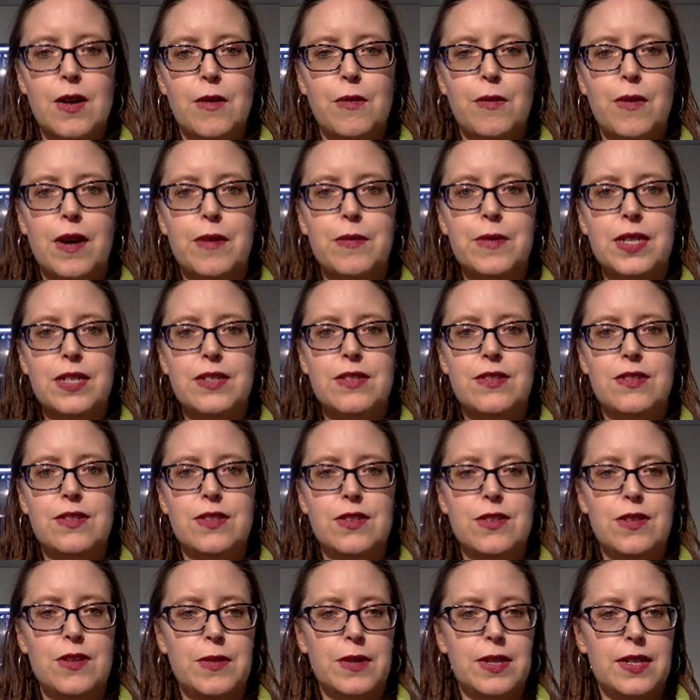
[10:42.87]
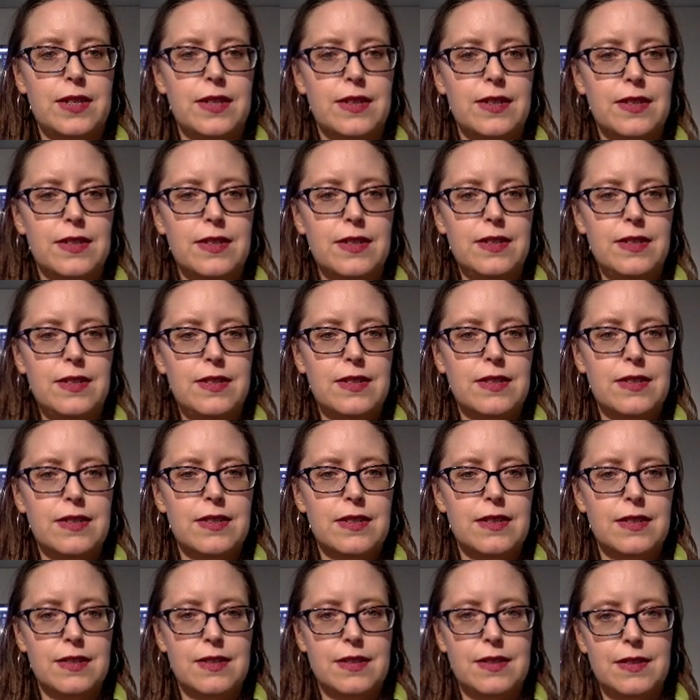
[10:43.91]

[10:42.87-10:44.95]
what we do is,